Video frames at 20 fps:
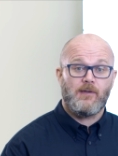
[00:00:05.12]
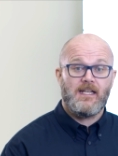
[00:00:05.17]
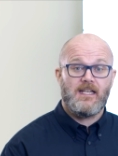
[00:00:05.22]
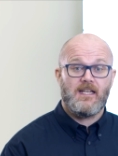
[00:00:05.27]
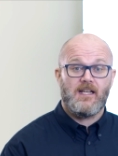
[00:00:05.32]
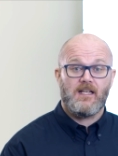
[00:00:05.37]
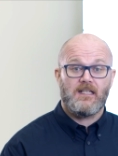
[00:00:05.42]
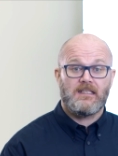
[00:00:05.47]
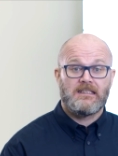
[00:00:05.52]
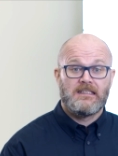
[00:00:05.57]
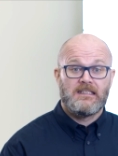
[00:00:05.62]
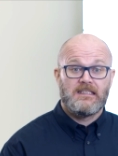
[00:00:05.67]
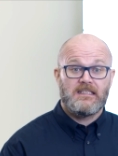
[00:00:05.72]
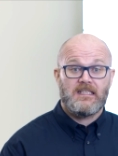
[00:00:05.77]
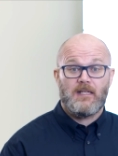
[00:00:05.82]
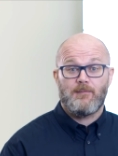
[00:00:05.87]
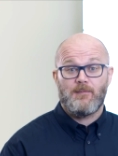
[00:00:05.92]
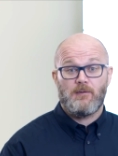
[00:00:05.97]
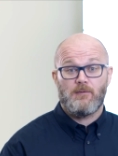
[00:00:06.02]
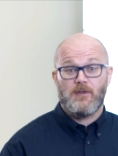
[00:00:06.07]
Radar
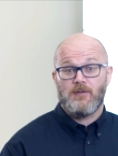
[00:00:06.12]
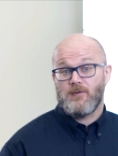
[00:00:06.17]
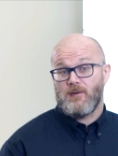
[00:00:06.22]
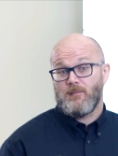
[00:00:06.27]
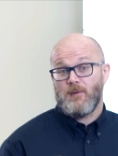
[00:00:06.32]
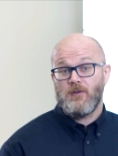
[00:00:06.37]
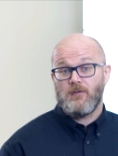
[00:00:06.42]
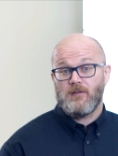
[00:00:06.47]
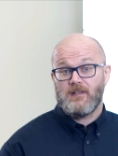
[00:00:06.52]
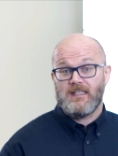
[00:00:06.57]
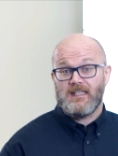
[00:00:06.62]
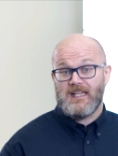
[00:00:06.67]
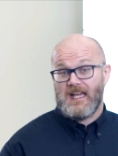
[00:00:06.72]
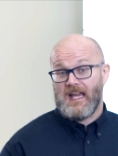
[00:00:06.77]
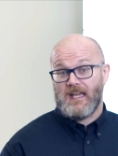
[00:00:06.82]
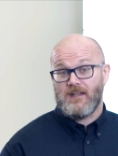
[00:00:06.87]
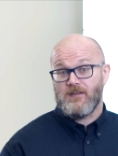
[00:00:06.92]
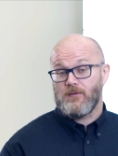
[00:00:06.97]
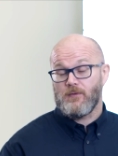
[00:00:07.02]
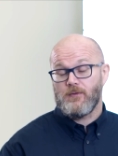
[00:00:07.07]
can be run remotely
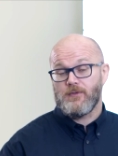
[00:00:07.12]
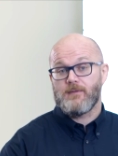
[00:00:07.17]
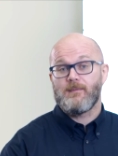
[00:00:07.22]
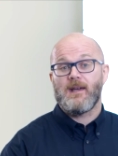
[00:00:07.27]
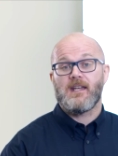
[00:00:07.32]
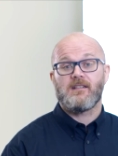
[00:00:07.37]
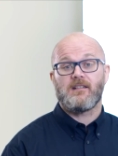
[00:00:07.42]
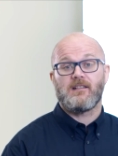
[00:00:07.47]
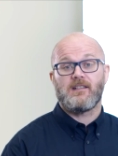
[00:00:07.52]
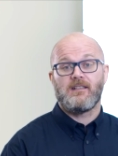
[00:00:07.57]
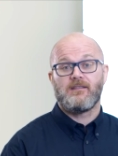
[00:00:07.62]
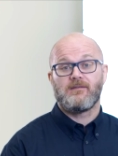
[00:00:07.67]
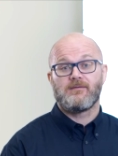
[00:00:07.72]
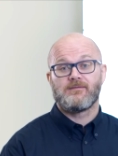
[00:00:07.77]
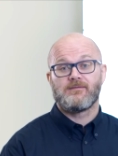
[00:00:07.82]
and automatically.